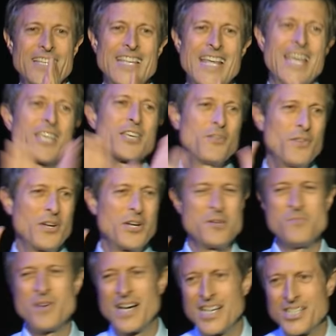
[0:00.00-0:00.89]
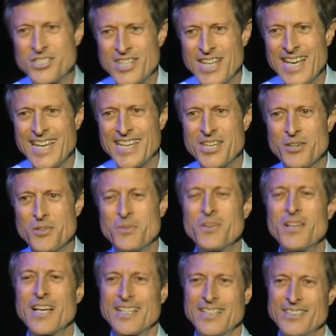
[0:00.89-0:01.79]
Thank you very much. Thank
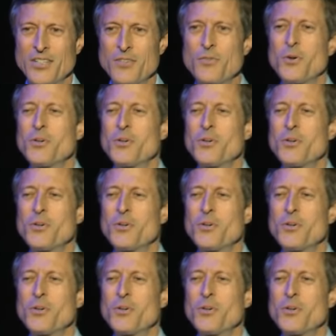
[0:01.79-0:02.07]
you. Look